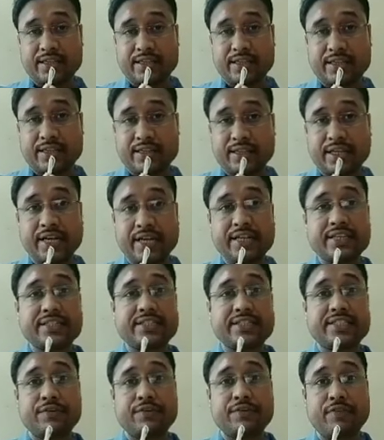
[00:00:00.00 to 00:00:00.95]
that
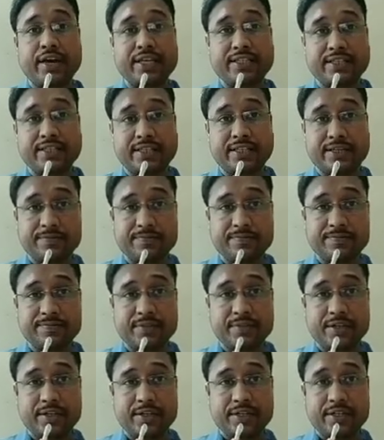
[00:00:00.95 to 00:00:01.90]
is divisor.
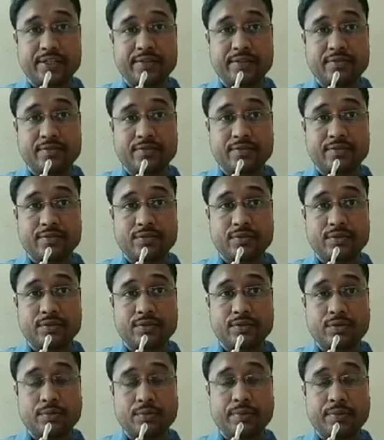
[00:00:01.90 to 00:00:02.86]

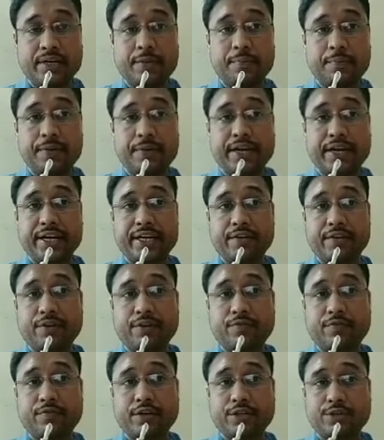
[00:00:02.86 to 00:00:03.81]
So multiplicative
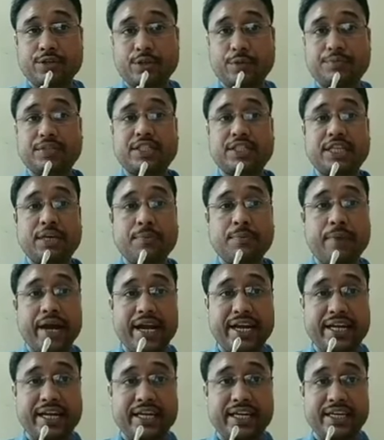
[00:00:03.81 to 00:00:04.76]
inverse of c by
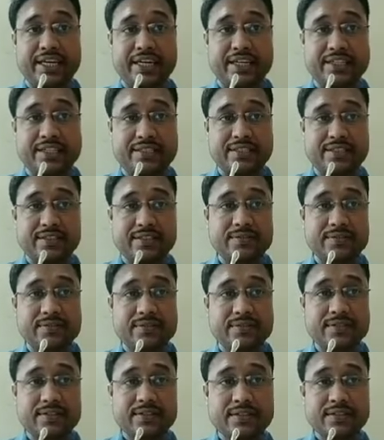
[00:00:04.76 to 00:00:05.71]
d is
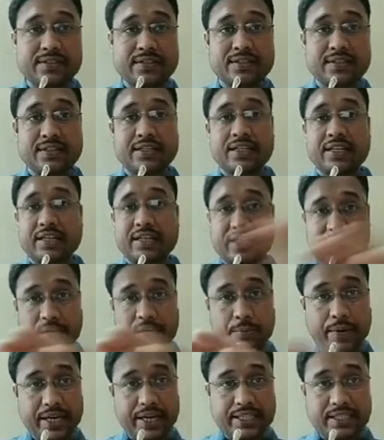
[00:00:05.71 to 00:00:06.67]
d
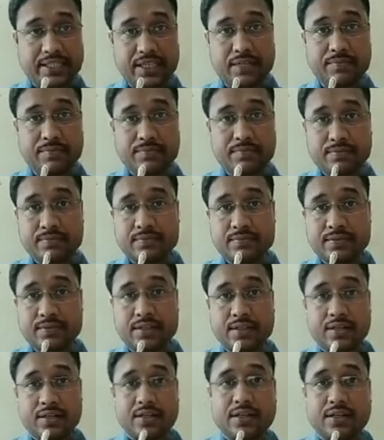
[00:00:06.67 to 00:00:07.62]
by c.
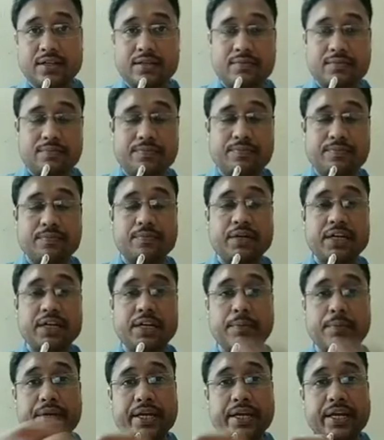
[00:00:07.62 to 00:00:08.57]

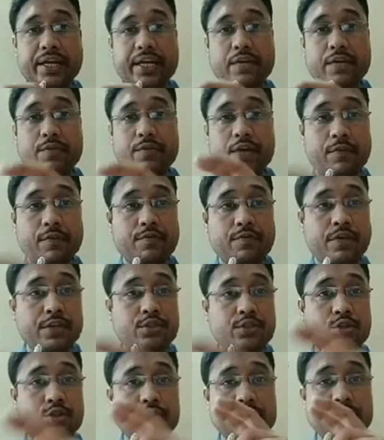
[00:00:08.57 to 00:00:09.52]
Multiplicative
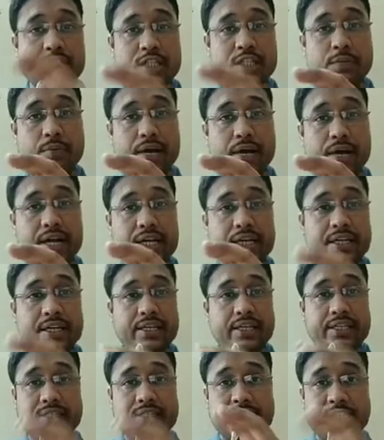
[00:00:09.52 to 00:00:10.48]
inverse of c by d
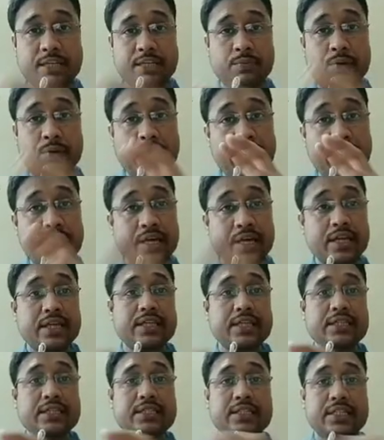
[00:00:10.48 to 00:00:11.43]
is d by
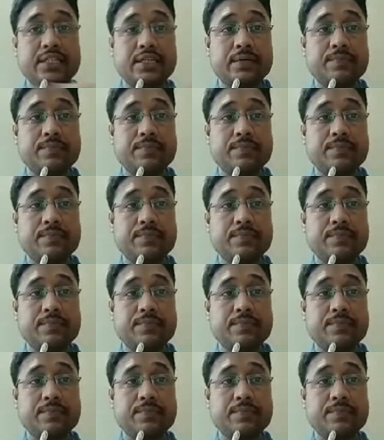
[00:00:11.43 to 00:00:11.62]
c.